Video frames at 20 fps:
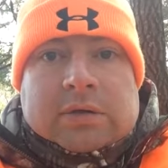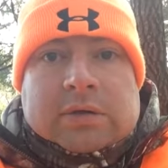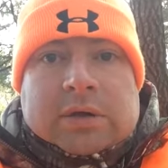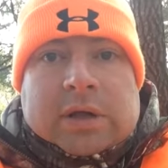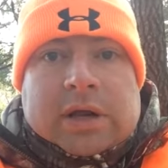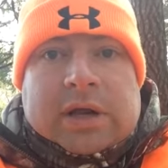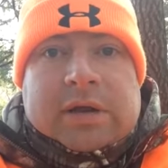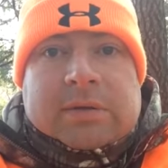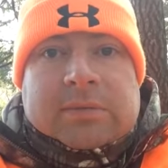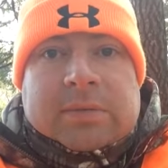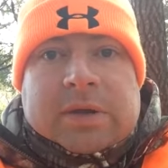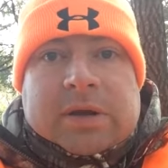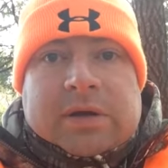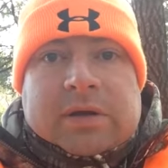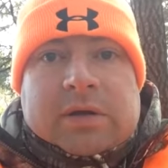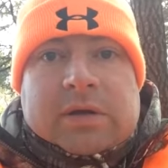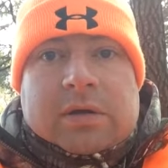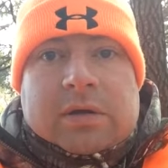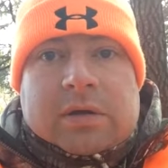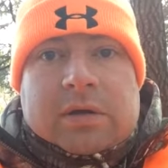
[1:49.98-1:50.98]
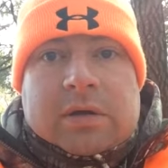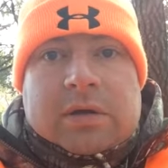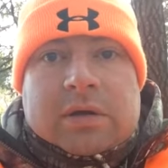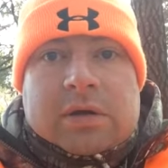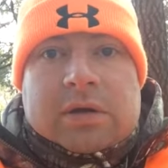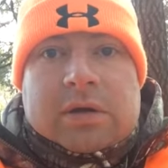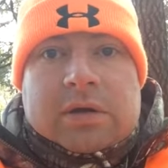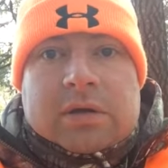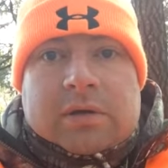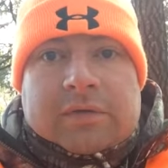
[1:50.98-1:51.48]
let him get a
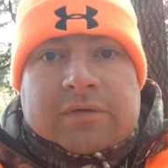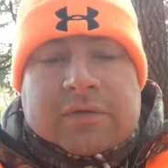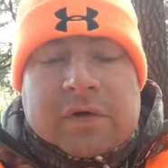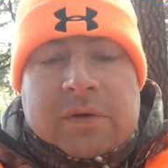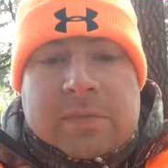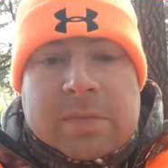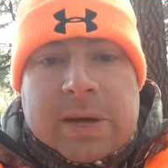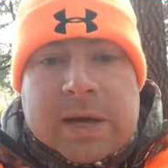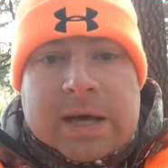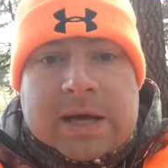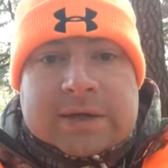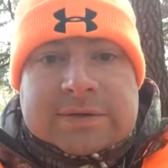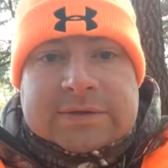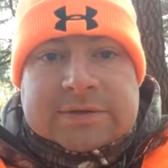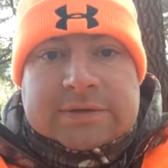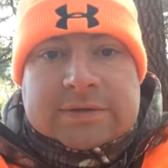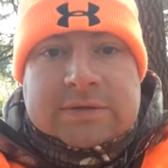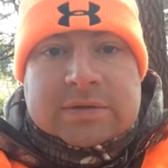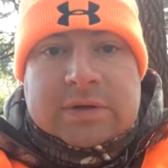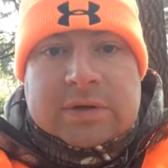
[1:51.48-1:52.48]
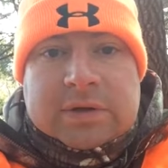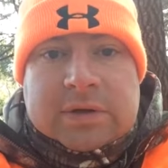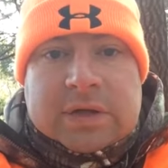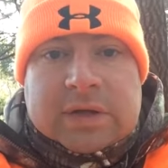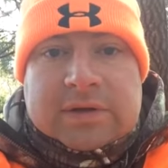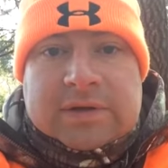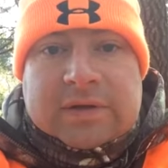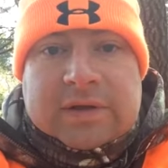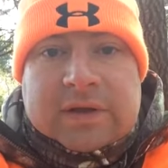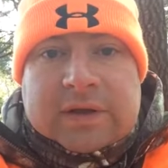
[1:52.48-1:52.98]
free pass and
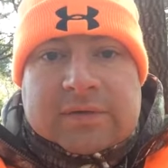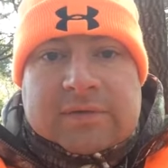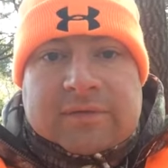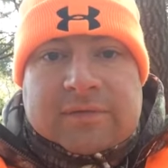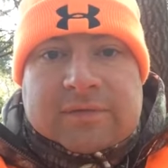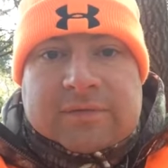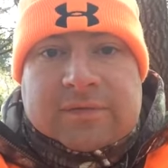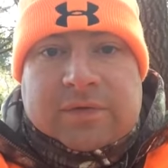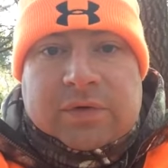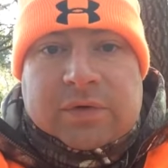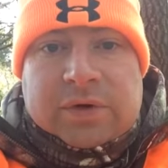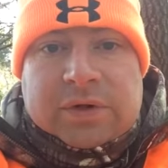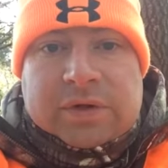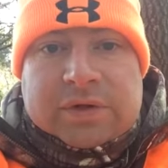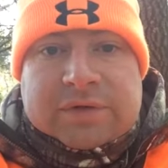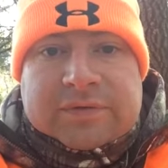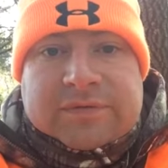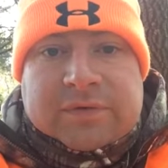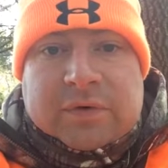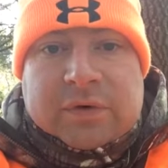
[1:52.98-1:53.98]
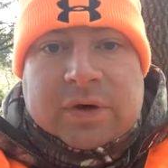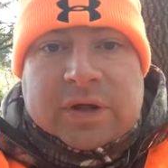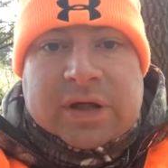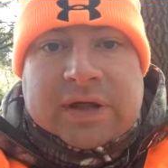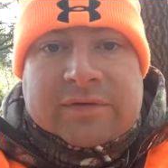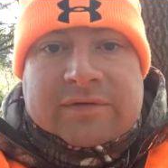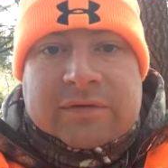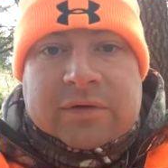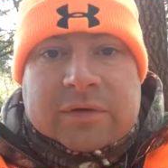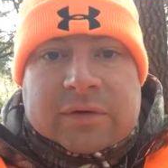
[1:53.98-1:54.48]
get to that at least
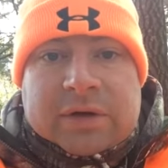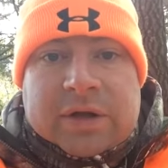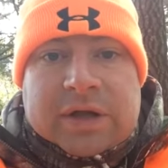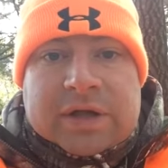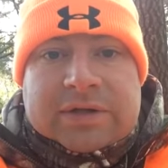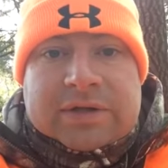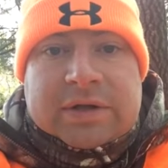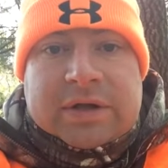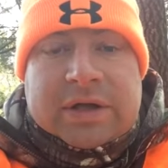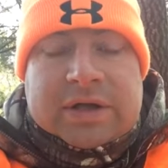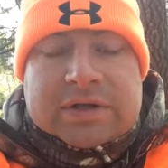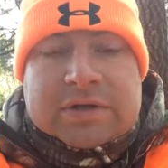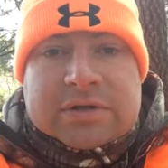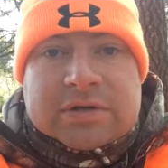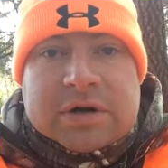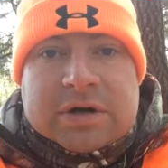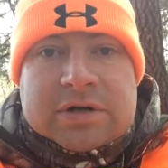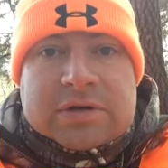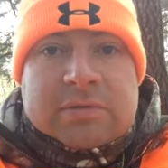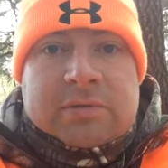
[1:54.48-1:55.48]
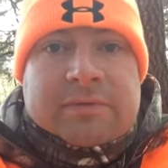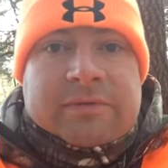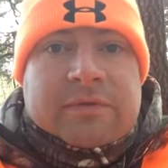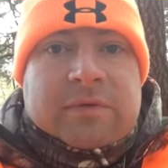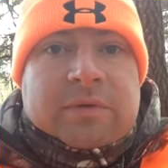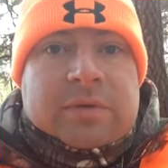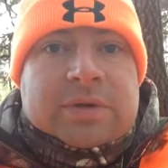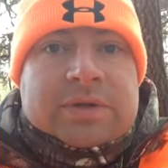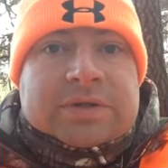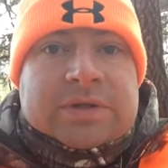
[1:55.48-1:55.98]
4.5-year-old age structure
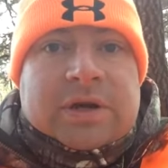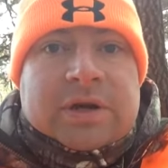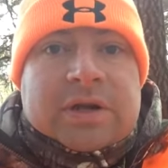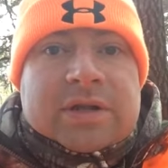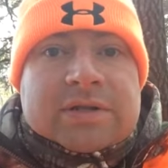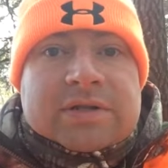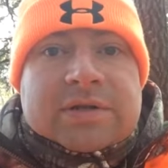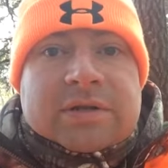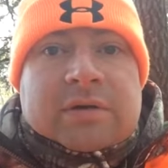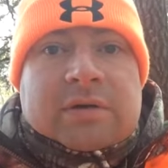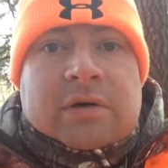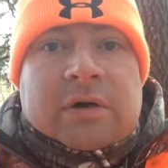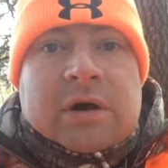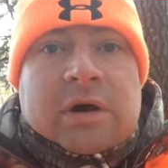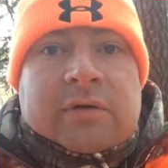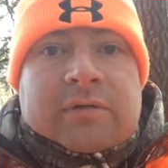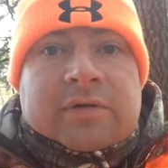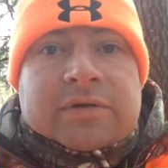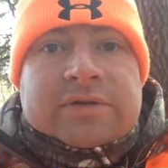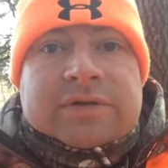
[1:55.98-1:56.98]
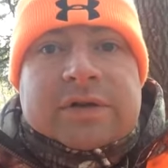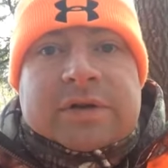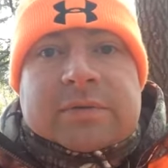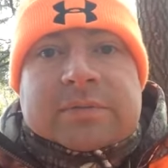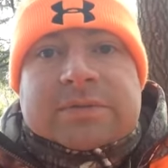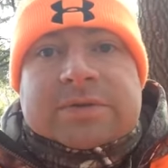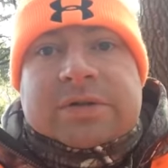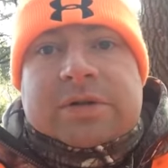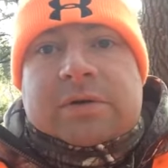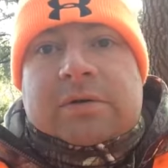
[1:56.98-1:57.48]
before we start considering harvesting him.
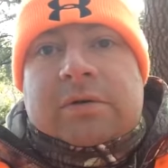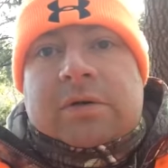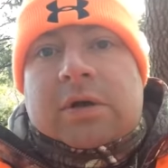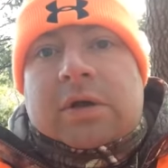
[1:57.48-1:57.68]
So,